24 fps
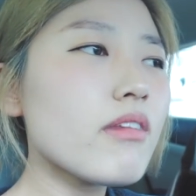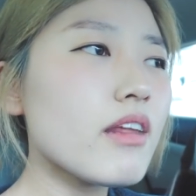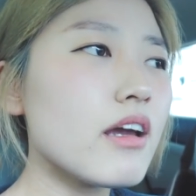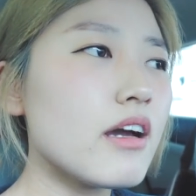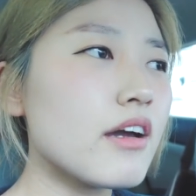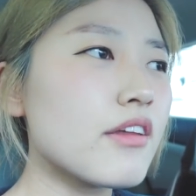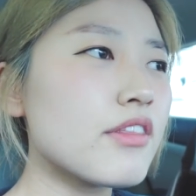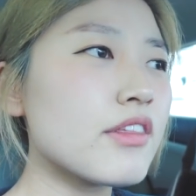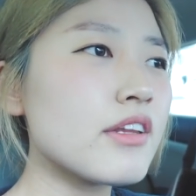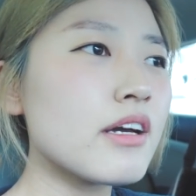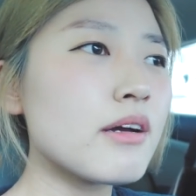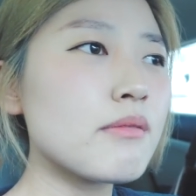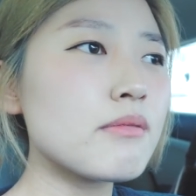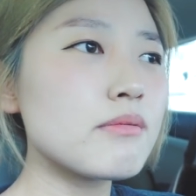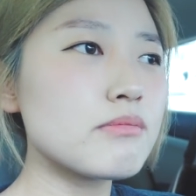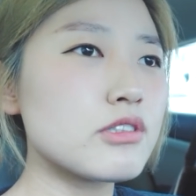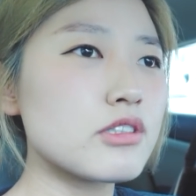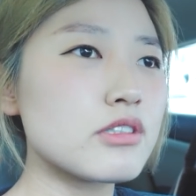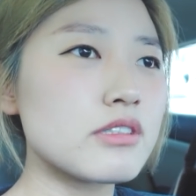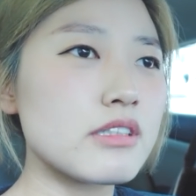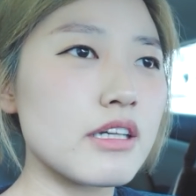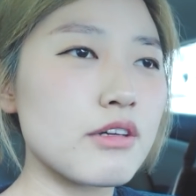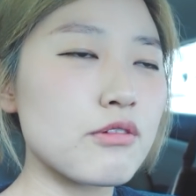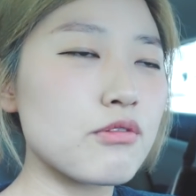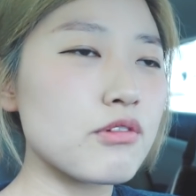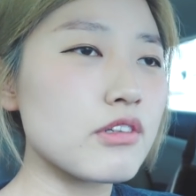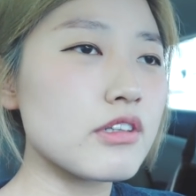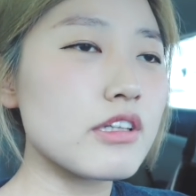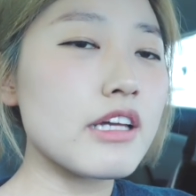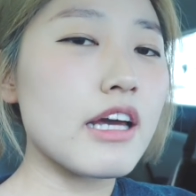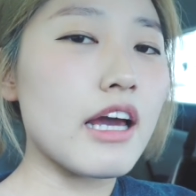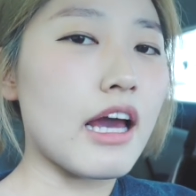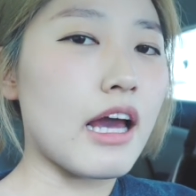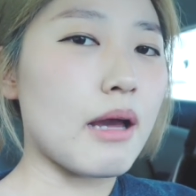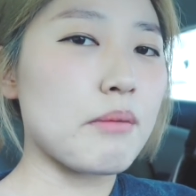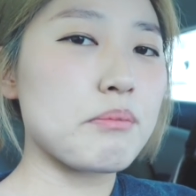I think I'm just like really
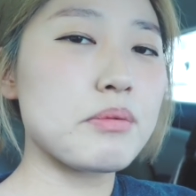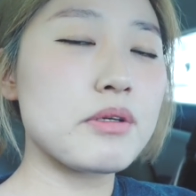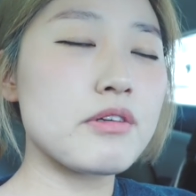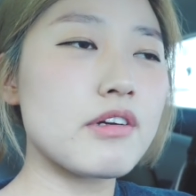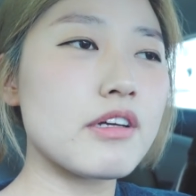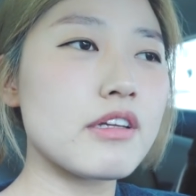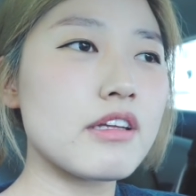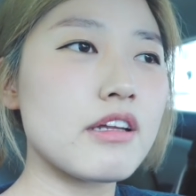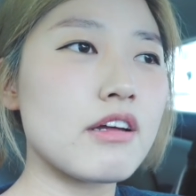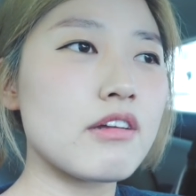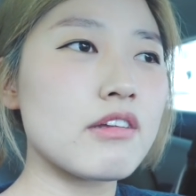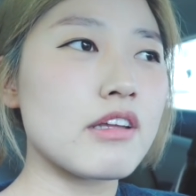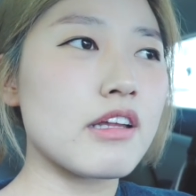happy right now